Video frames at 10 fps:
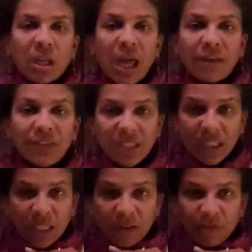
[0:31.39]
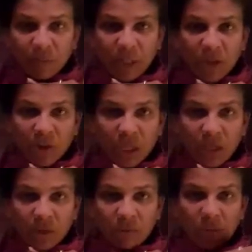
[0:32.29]
A lot of us live from here to
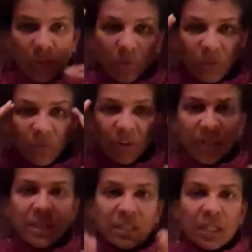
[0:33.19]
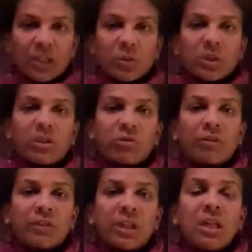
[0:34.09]
here. You know, it's very intellectually
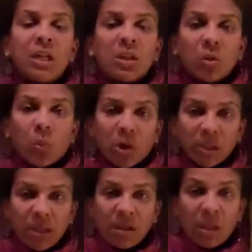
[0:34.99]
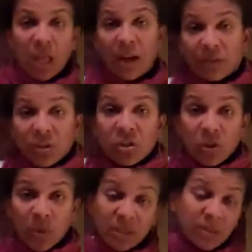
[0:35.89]
driven, the work that a lot of us
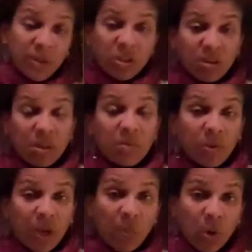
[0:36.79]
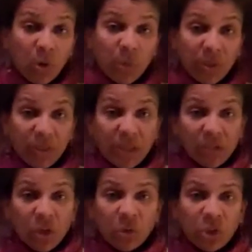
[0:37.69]
do, and especially the people that I work with
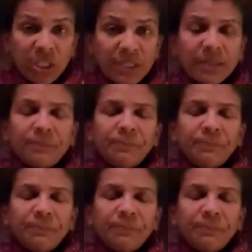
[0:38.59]
as coachees.